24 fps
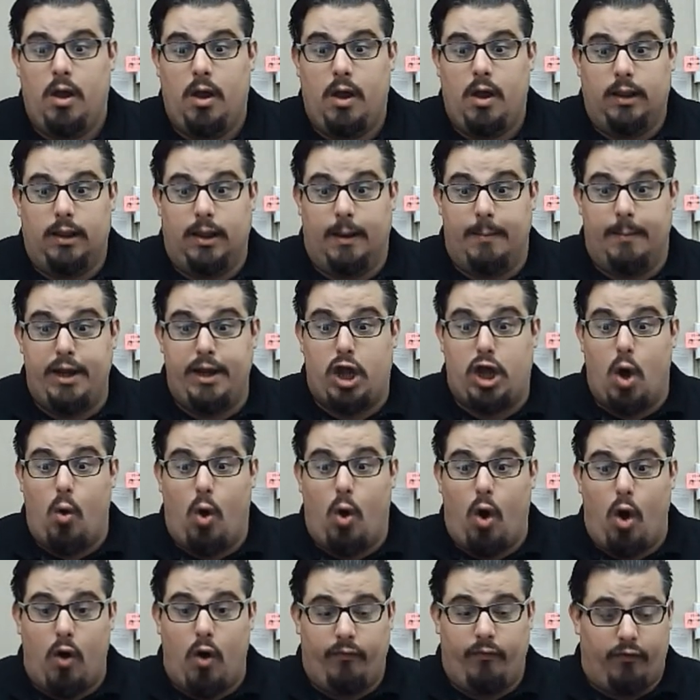let me go
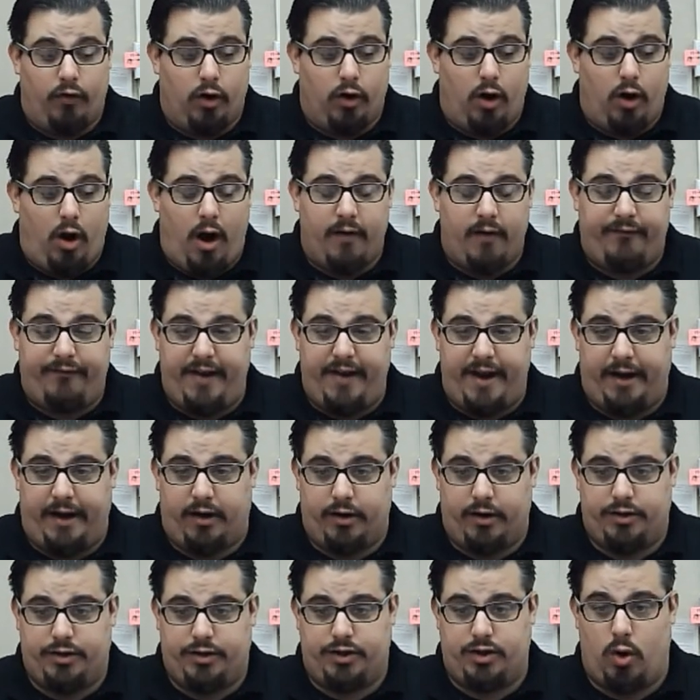over our
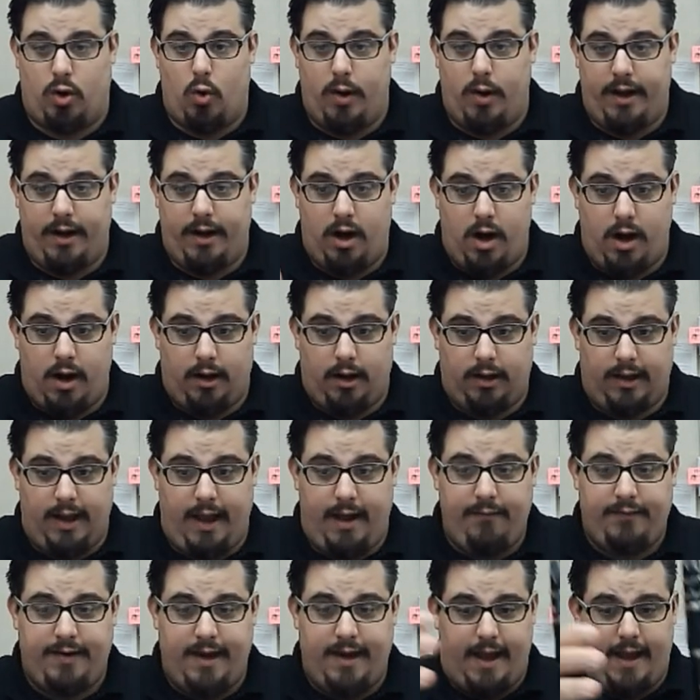fingers. So in our
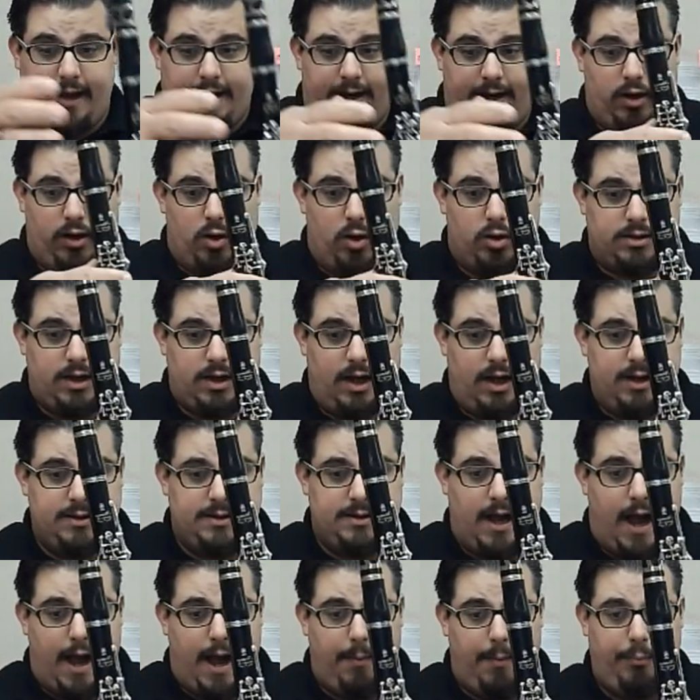left hand, it goes on
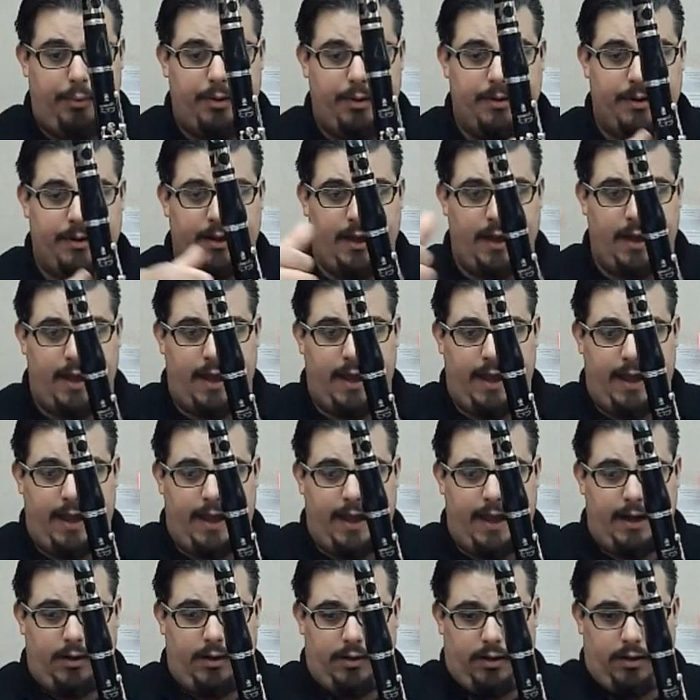top,
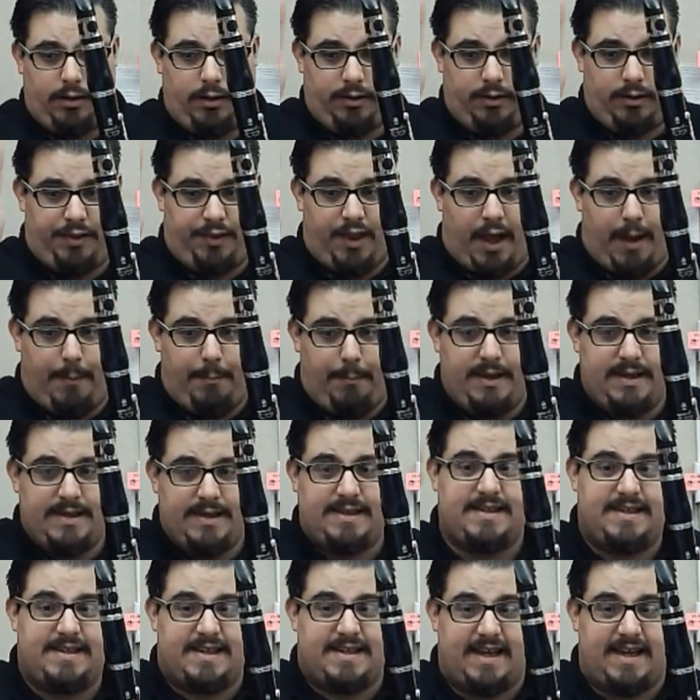and thumb
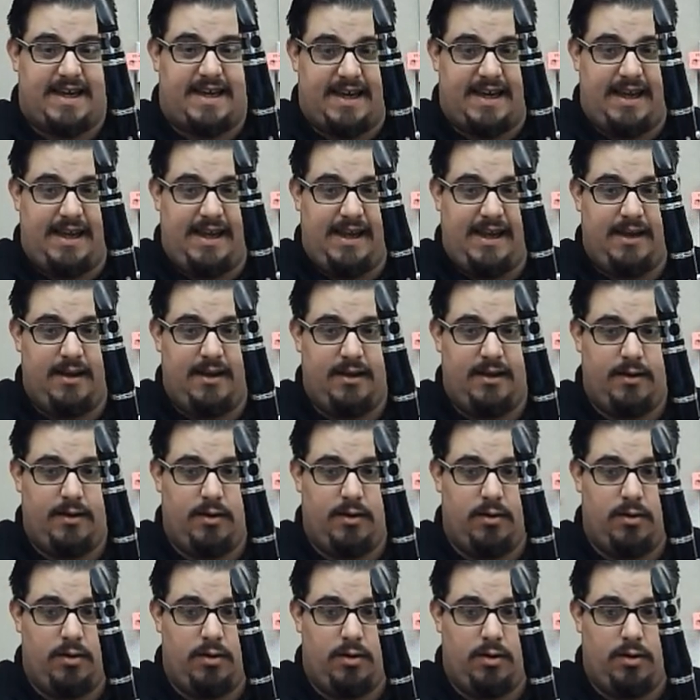is T,
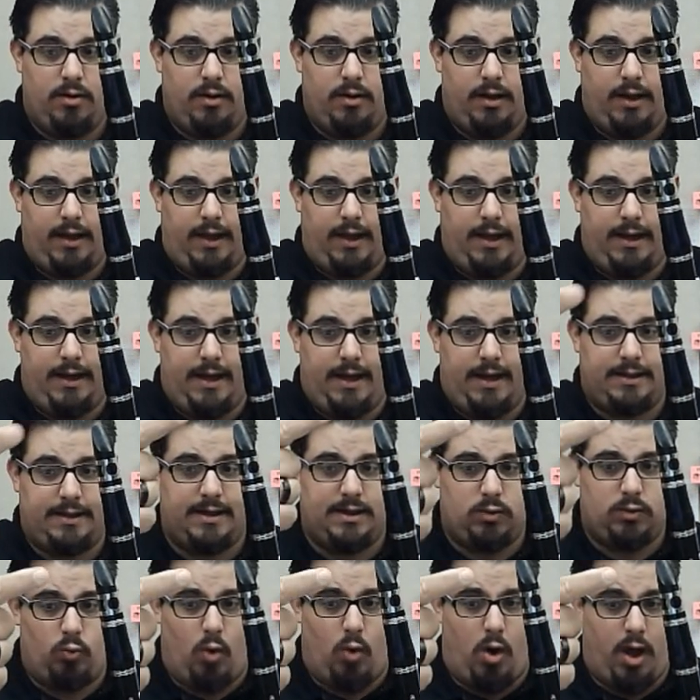index
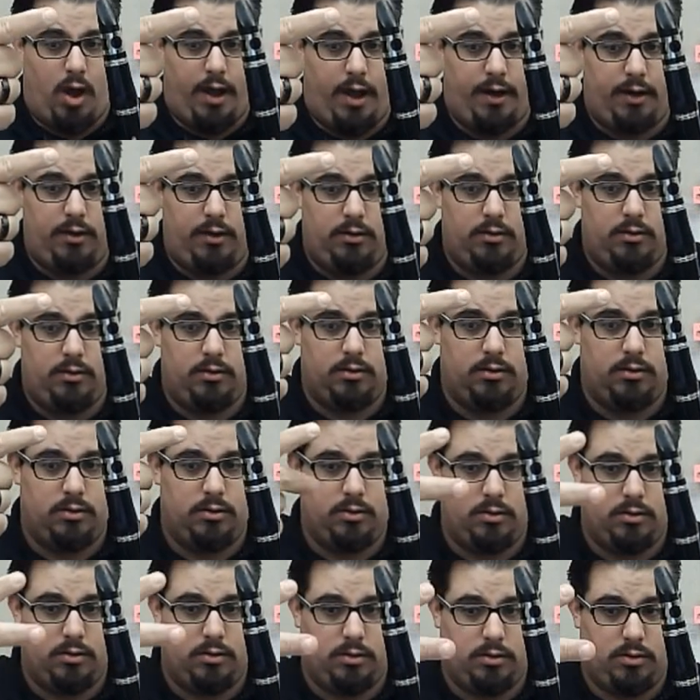is 1,
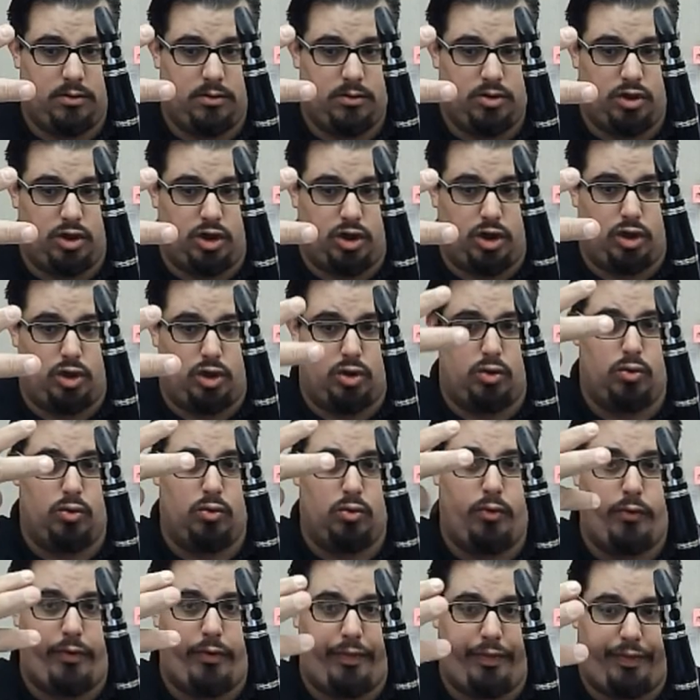2,
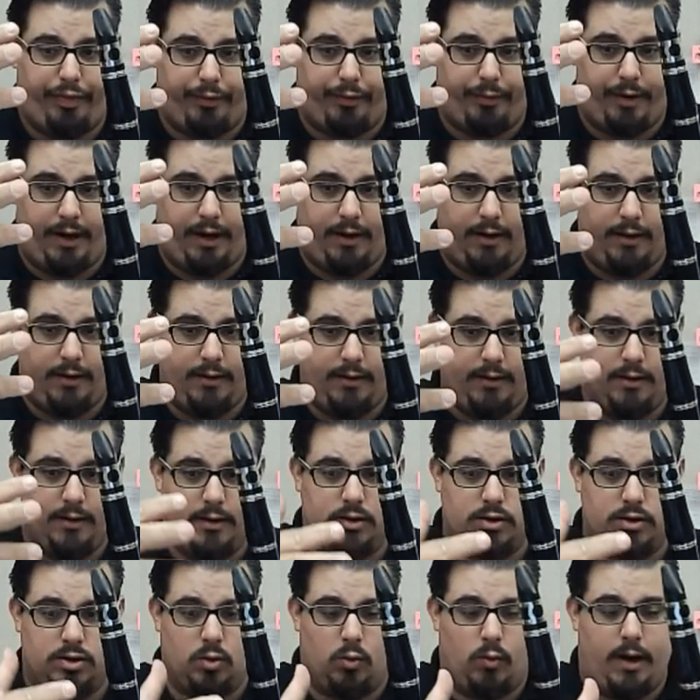3.
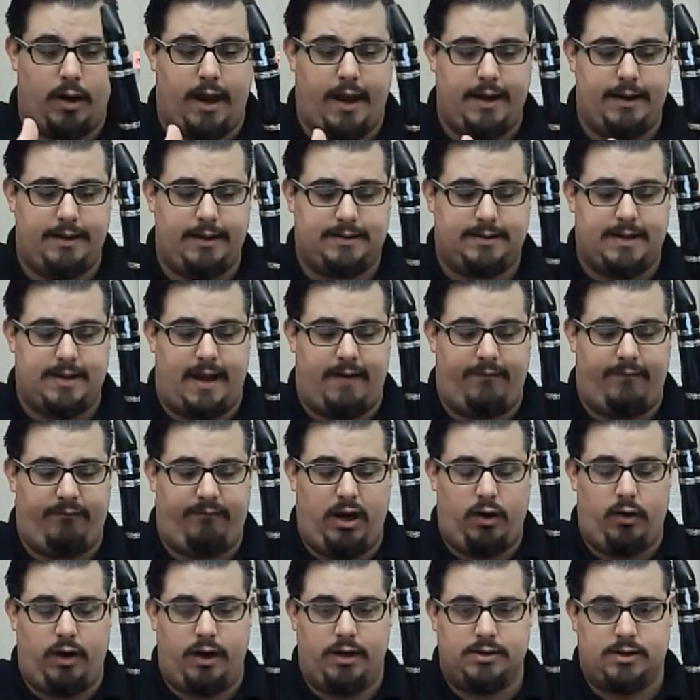So when I say
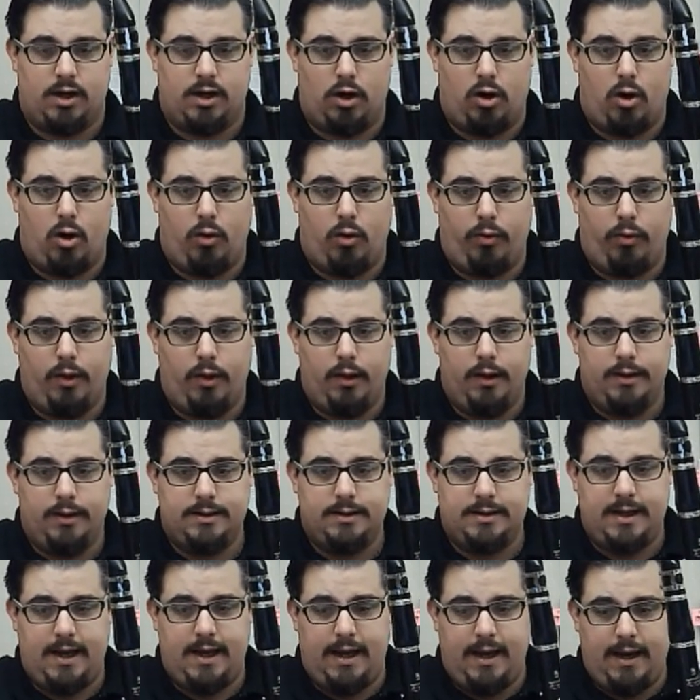fingerings, I'll go
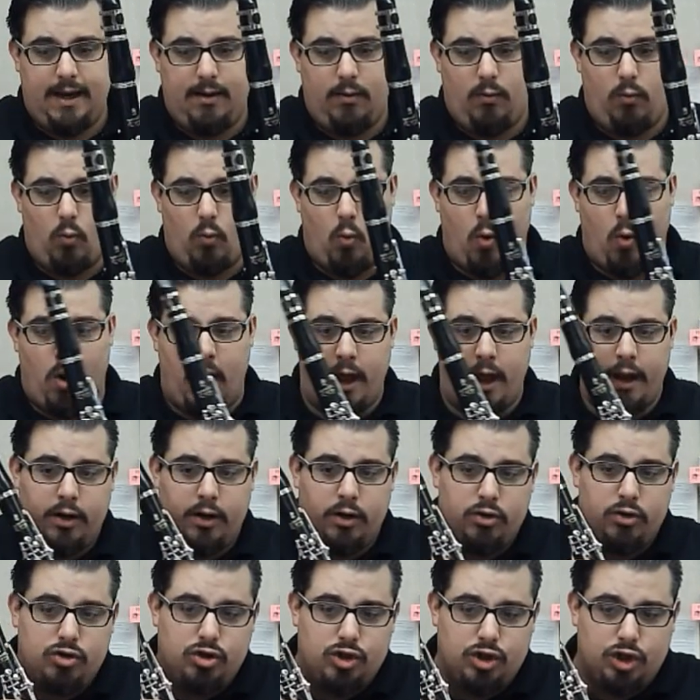T,
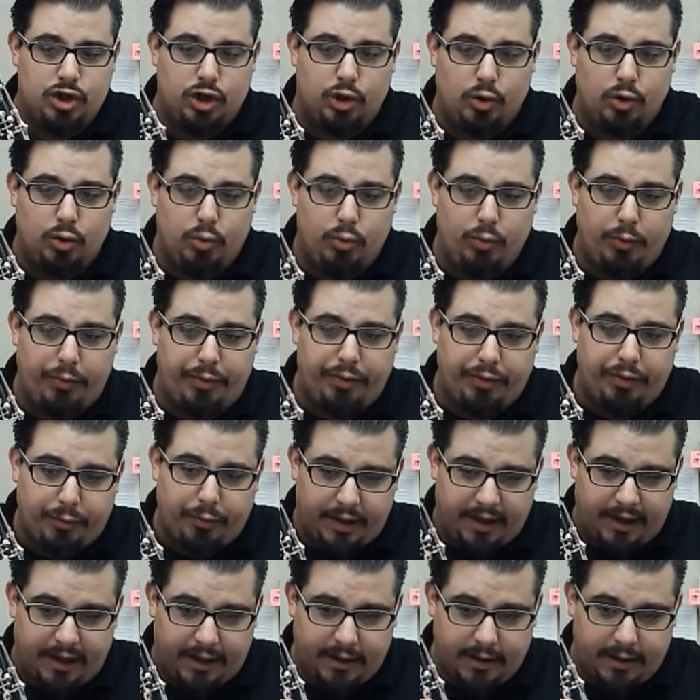1, 2,
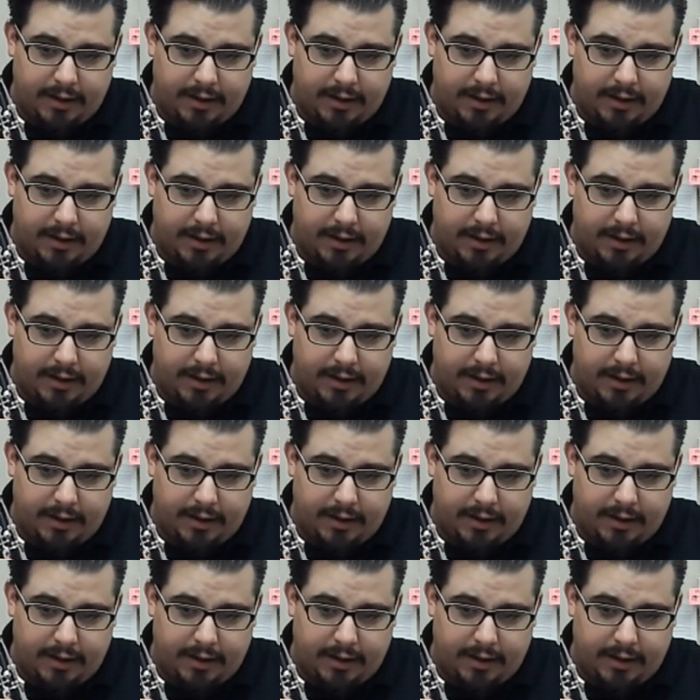3.